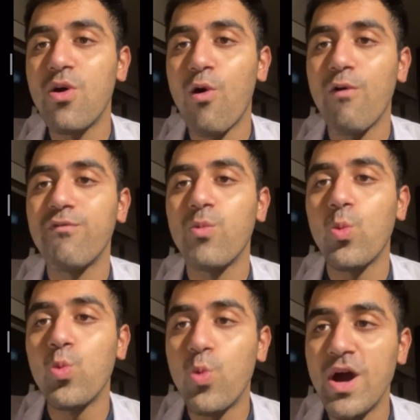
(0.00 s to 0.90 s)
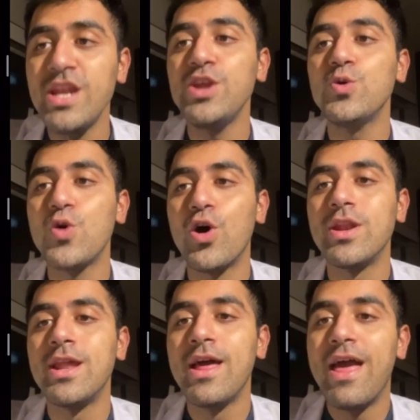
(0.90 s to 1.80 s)
of one
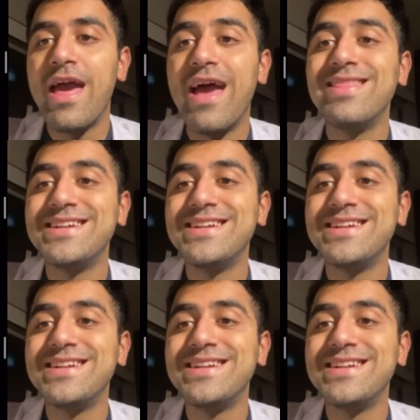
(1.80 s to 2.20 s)
neuron and